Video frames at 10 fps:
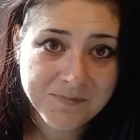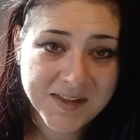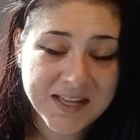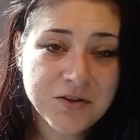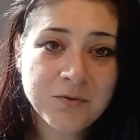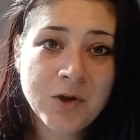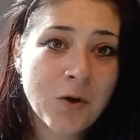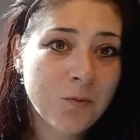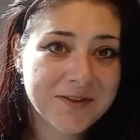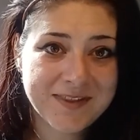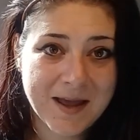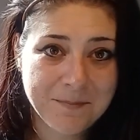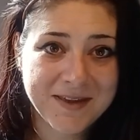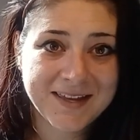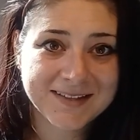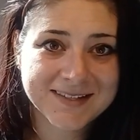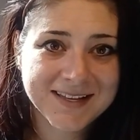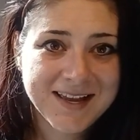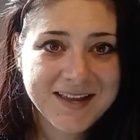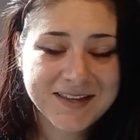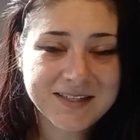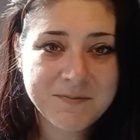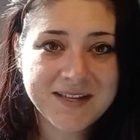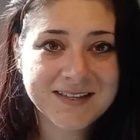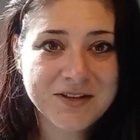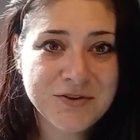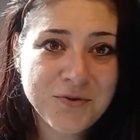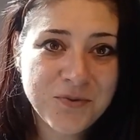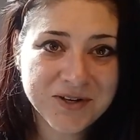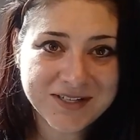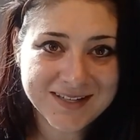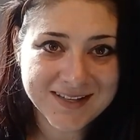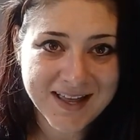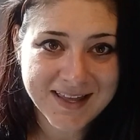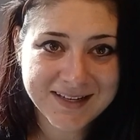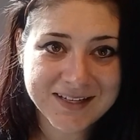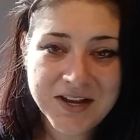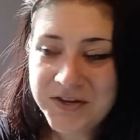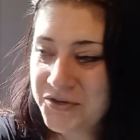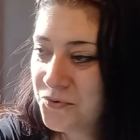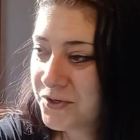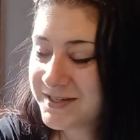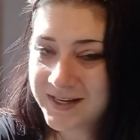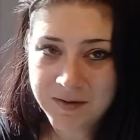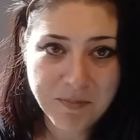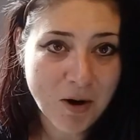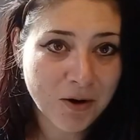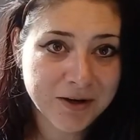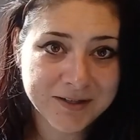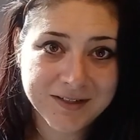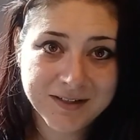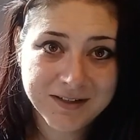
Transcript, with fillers: And you know what that means. This means that you were designed, you were set apart